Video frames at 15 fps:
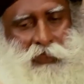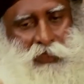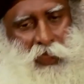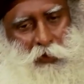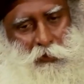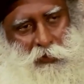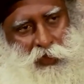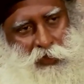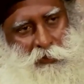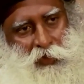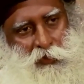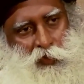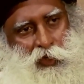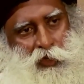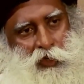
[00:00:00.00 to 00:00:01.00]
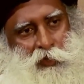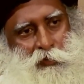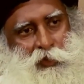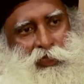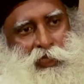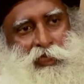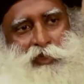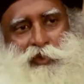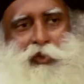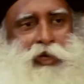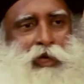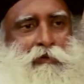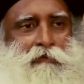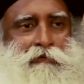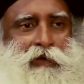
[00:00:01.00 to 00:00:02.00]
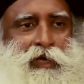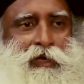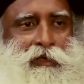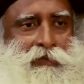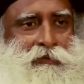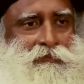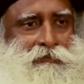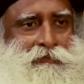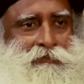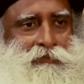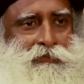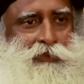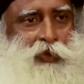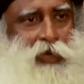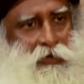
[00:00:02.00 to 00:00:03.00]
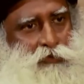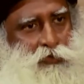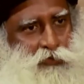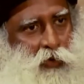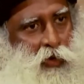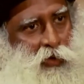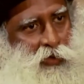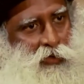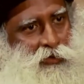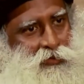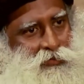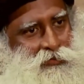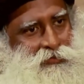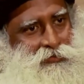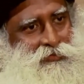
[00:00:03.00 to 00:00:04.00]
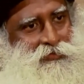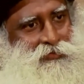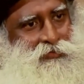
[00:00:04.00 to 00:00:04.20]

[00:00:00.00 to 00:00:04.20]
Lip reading: Without becoming vulnerable, there is no love affair. You have to fall.